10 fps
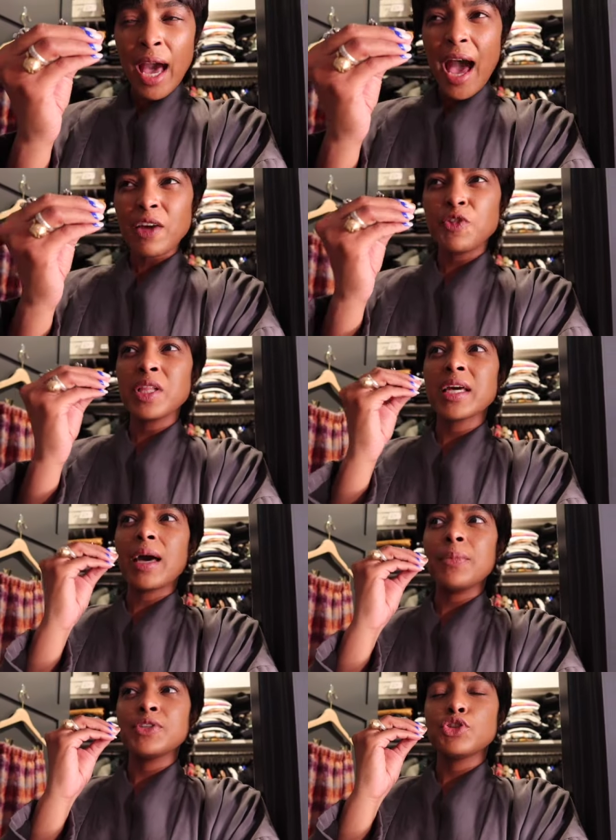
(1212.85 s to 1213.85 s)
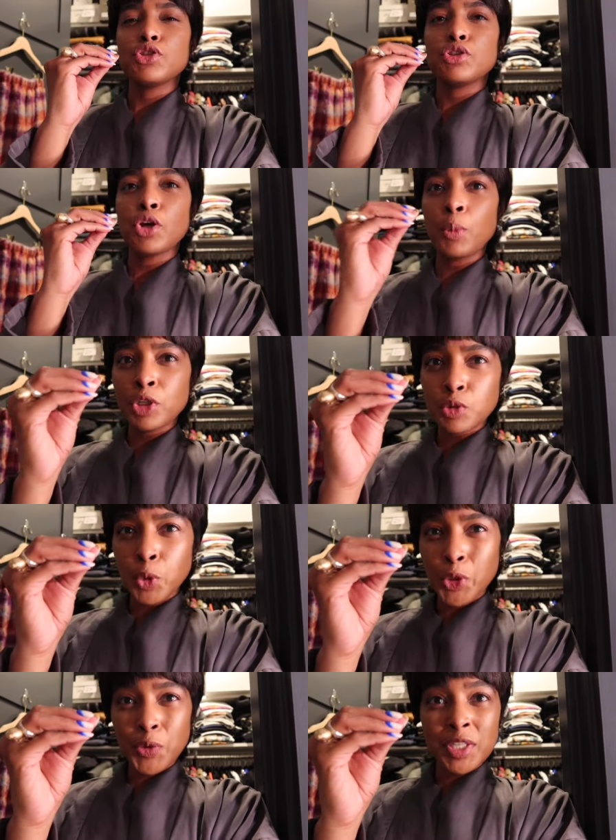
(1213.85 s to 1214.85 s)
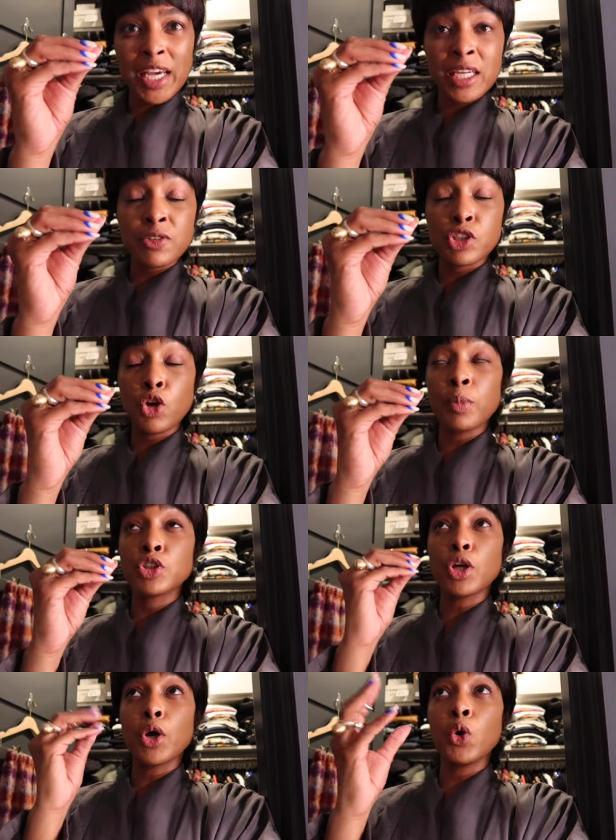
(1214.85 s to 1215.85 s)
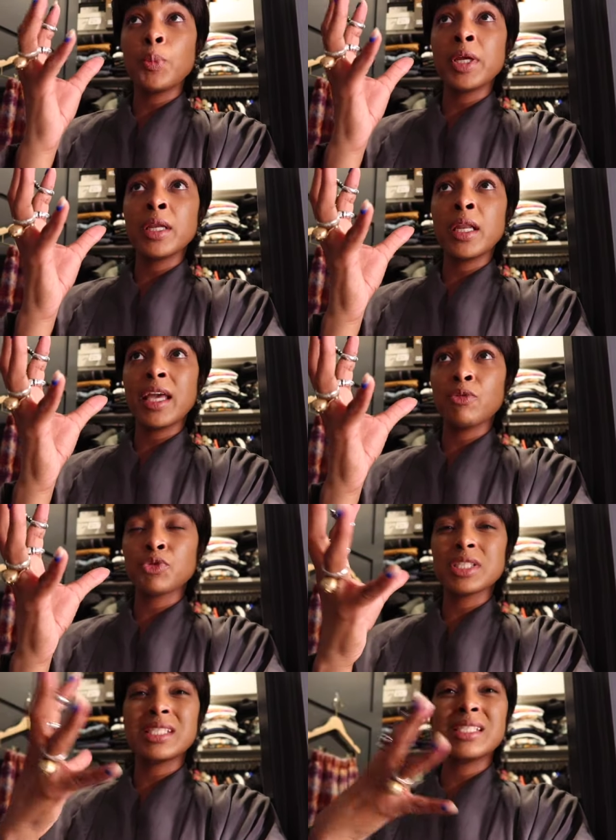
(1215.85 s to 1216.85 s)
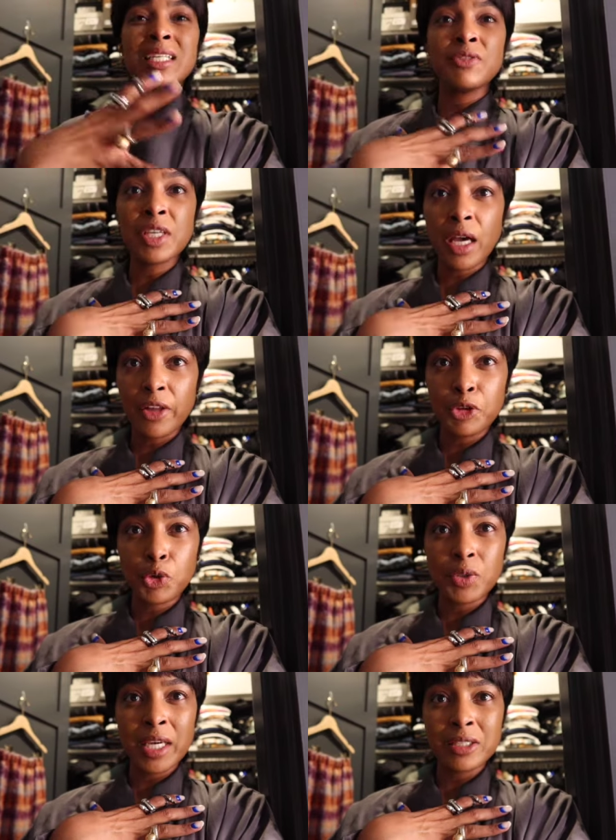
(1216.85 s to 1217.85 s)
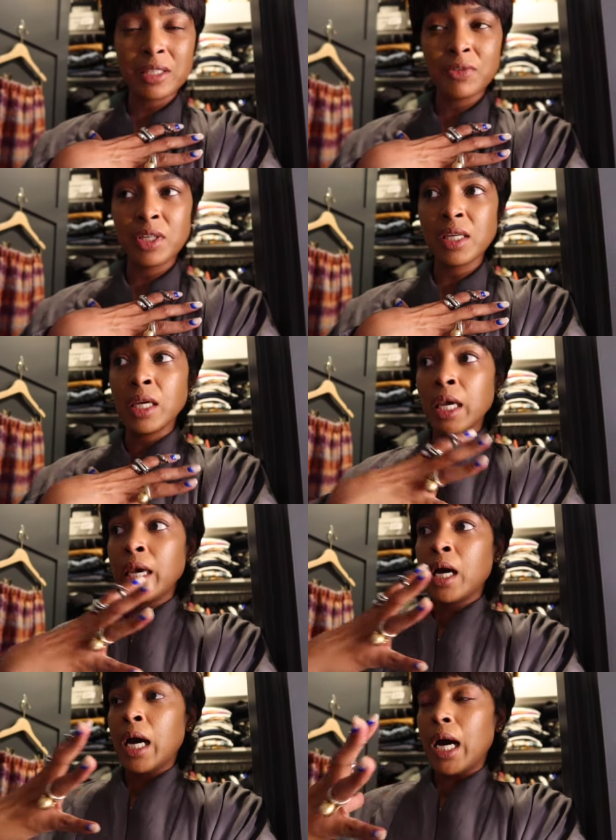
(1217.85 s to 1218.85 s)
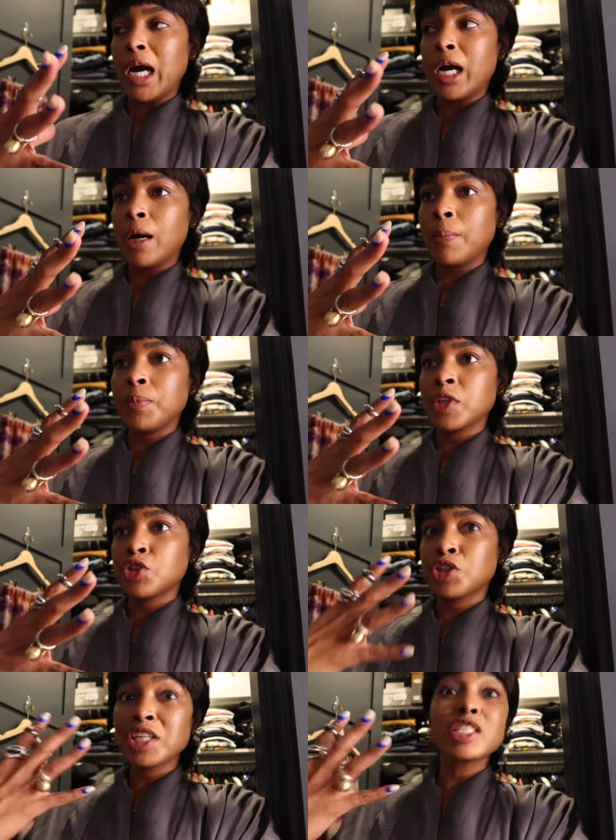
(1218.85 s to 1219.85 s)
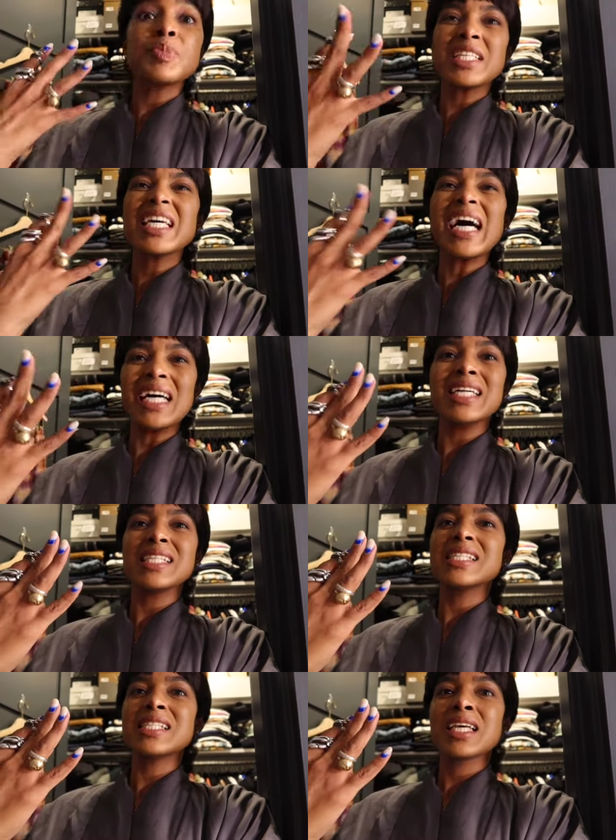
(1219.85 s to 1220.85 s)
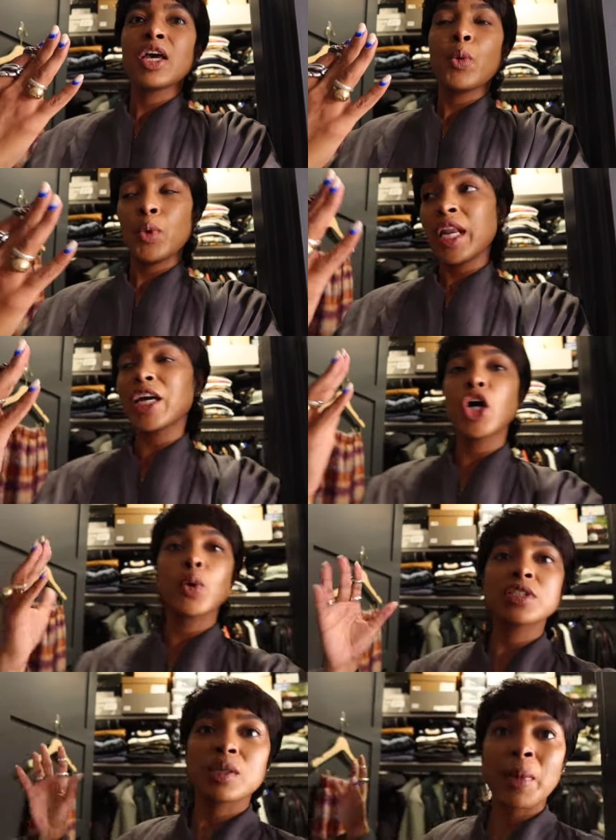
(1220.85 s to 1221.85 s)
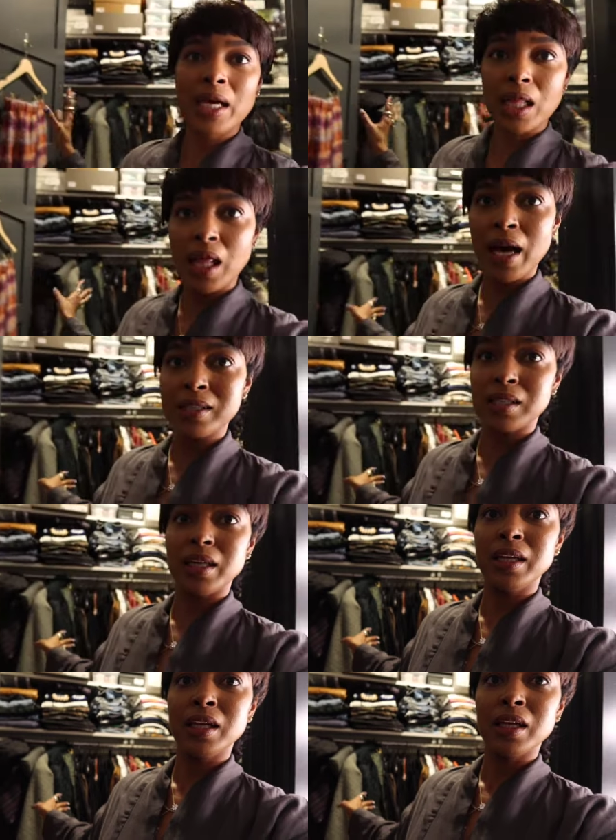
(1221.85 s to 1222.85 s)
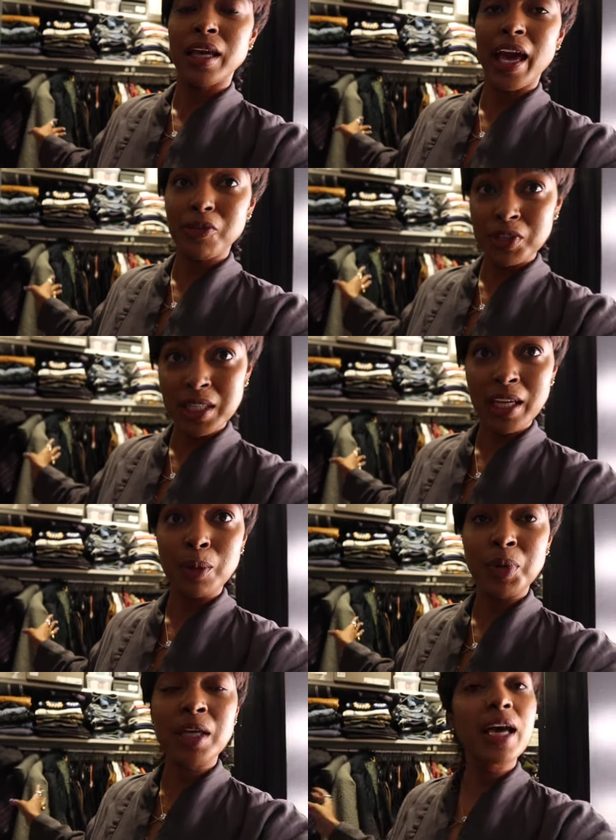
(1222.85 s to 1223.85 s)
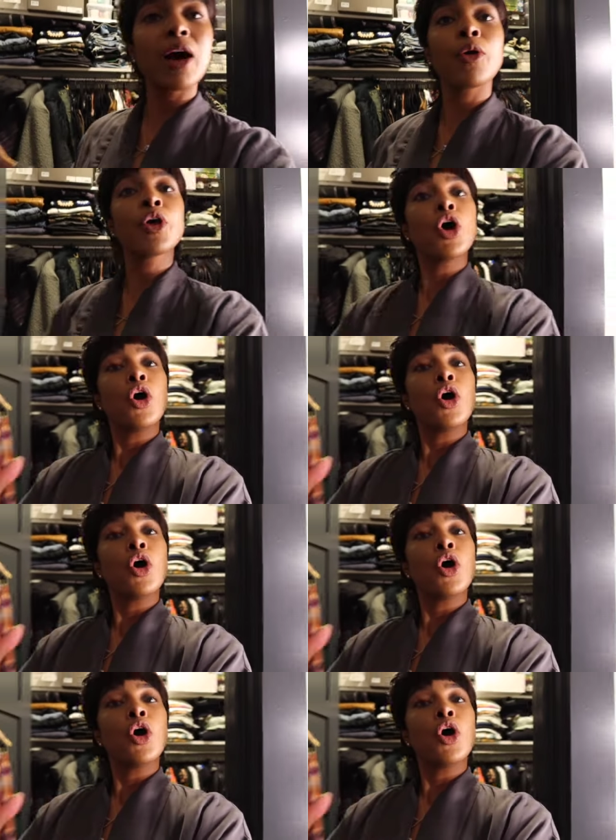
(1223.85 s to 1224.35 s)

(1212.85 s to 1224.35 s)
I feel like I've been so much more creative, so much open and receiving other creativity um, just because when I go into my closet every day to pick out